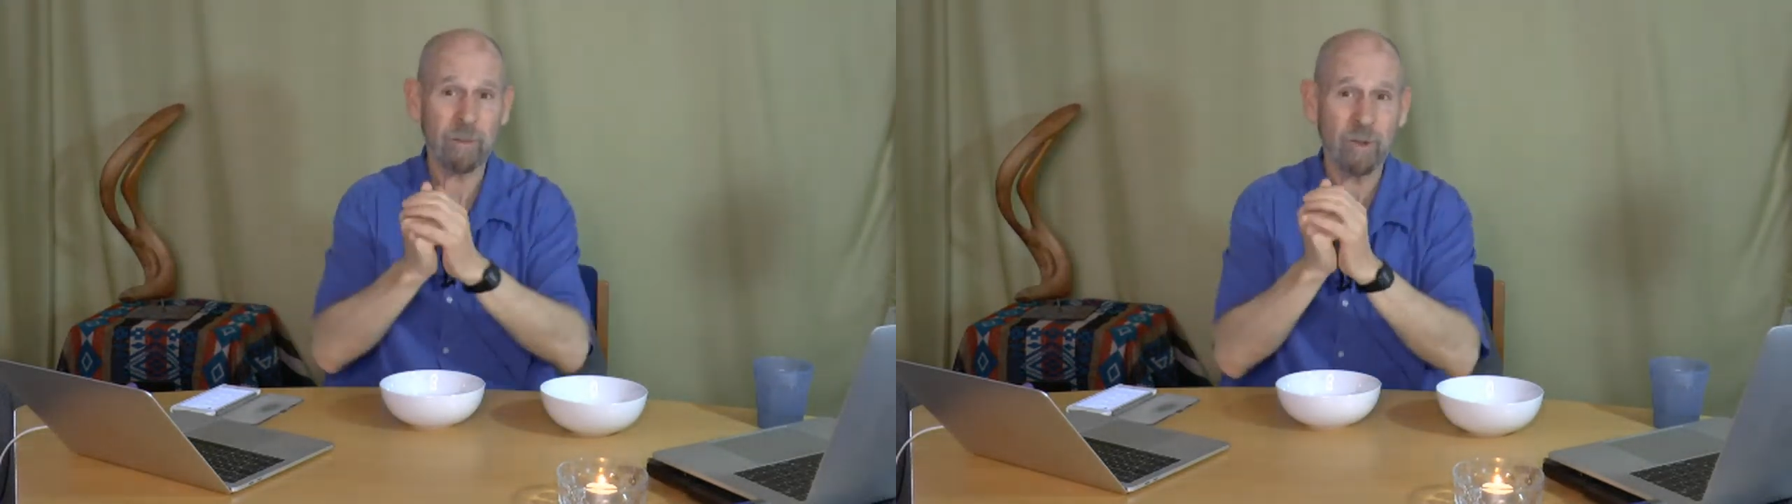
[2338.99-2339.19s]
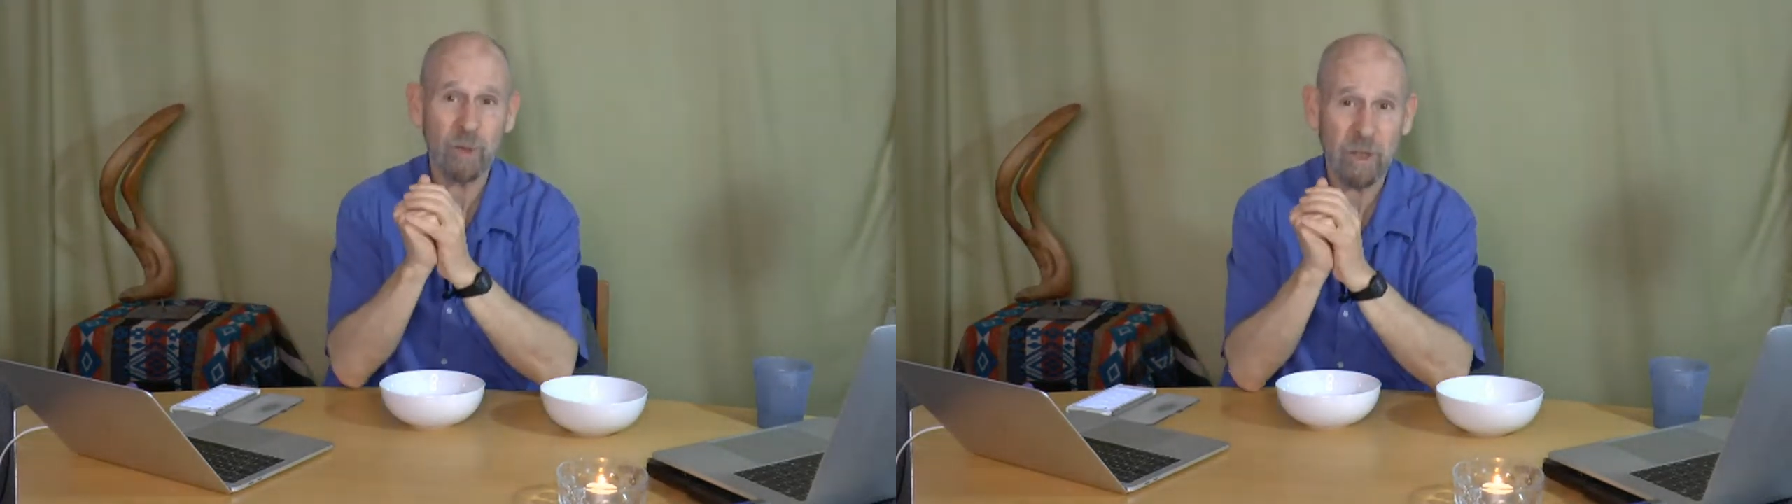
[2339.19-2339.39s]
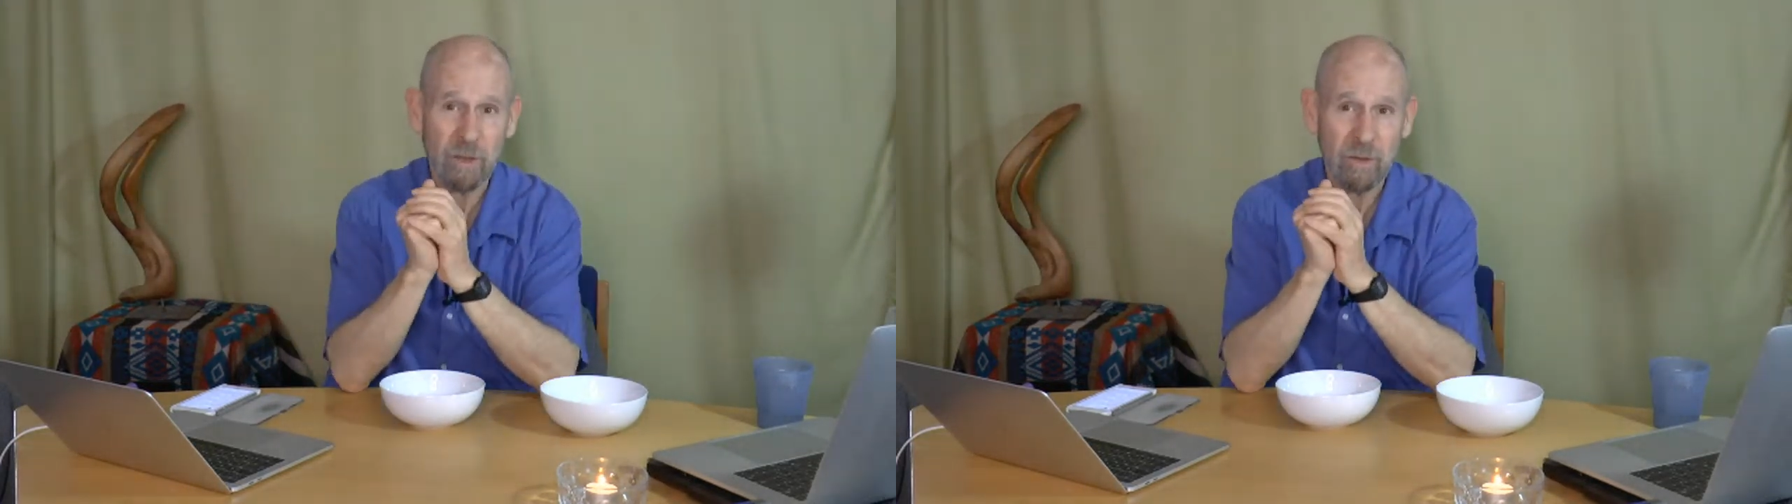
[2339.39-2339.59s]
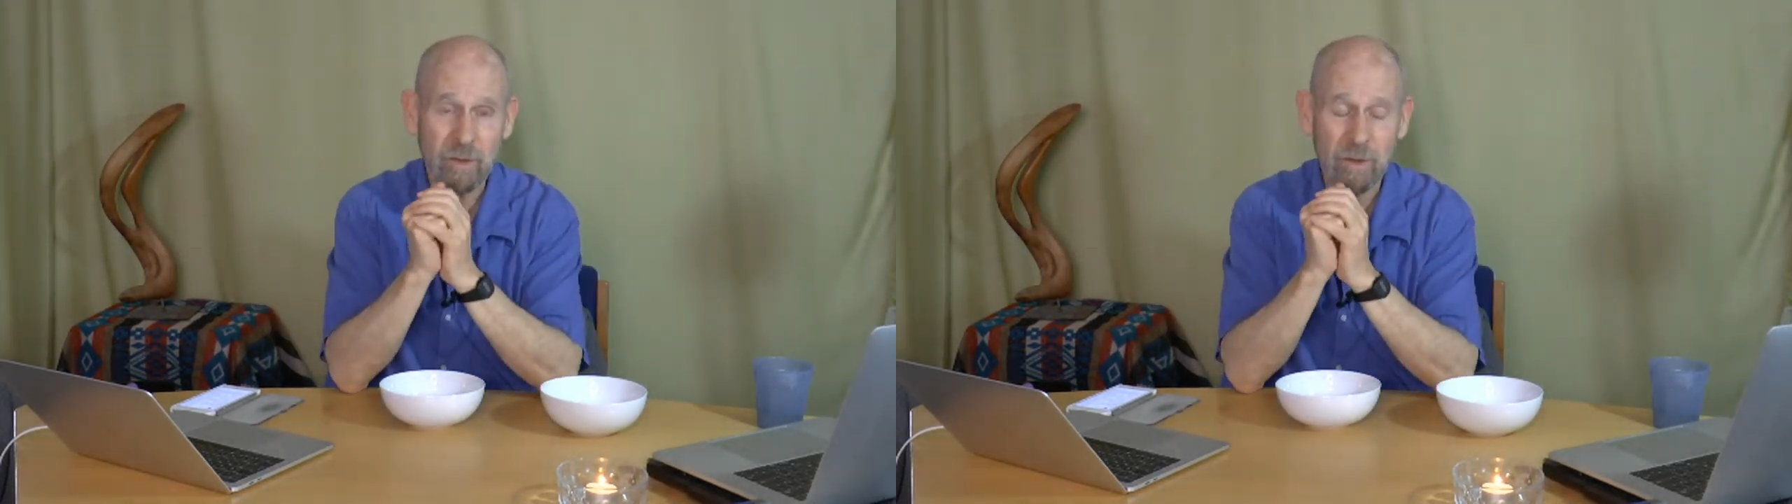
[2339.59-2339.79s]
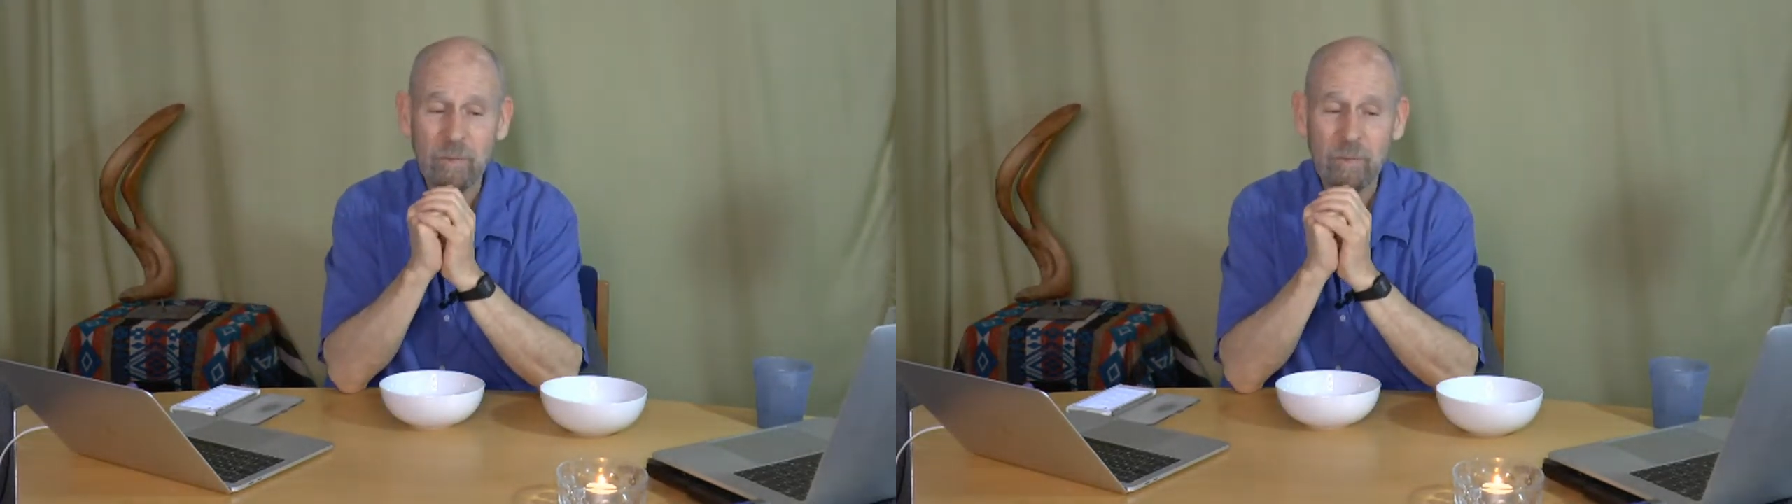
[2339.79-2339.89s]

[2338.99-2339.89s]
between the two.